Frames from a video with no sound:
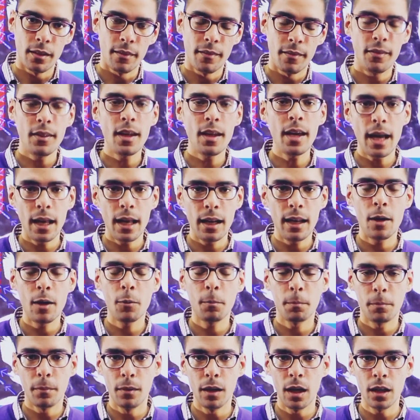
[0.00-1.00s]
They allow
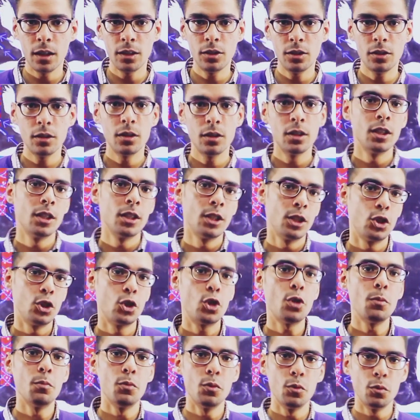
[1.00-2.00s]
blood
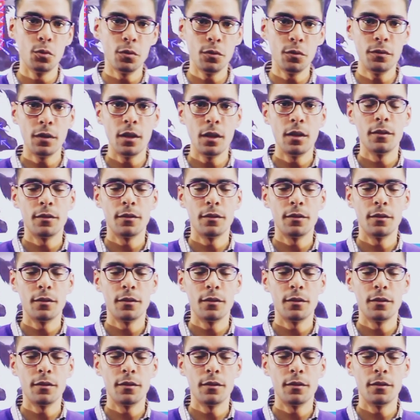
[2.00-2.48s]
to move